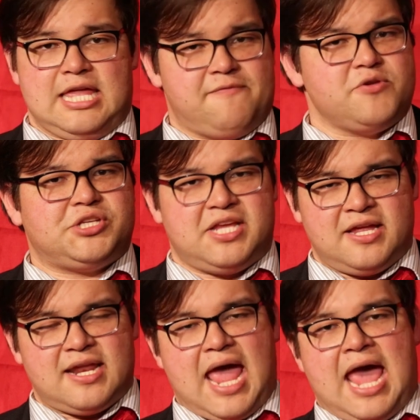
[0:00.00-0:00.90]
If you see
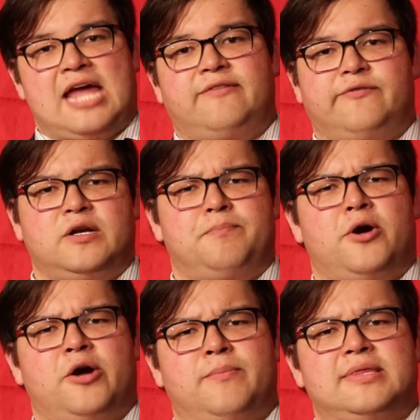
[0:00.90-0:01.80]
an ad for an
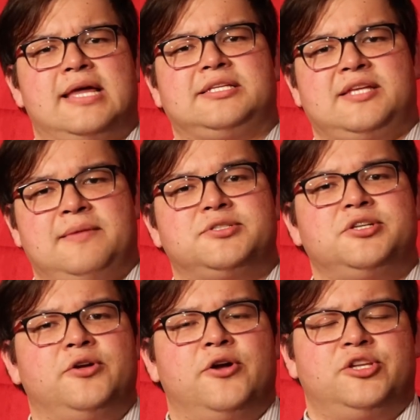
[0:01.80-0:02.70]
apartment that seems
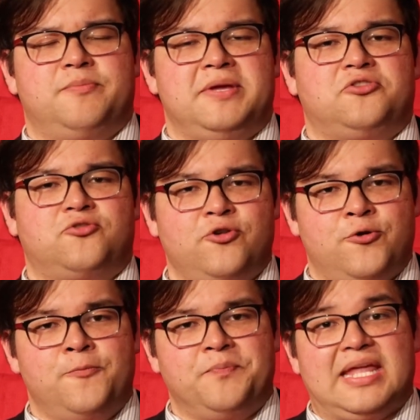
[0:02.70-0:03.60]
too good to be
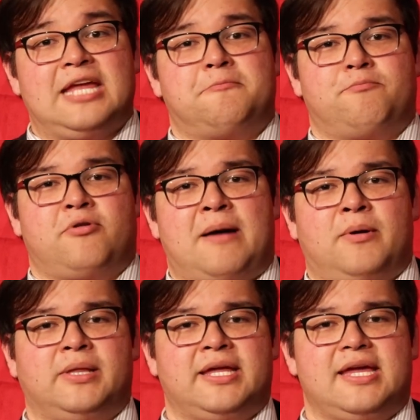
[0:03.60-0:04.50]
true, it
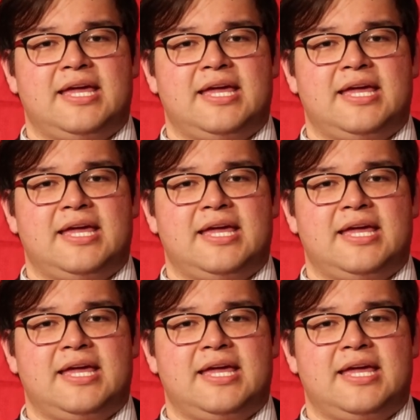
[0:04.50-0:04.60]
probably